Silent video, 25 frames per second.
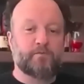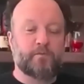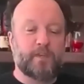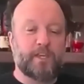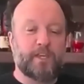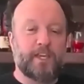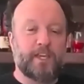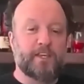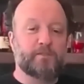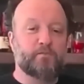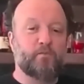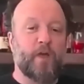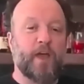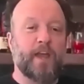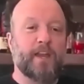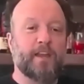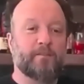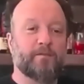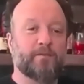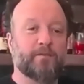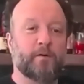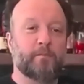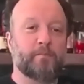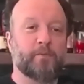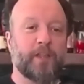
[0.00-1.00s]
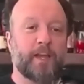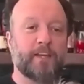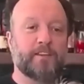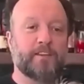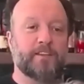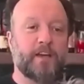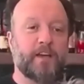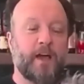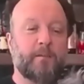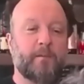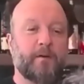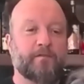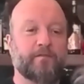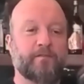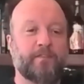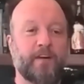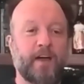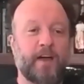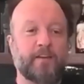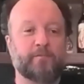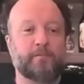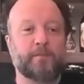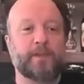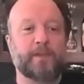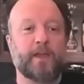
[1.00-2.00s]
he's waiting for playtime at 5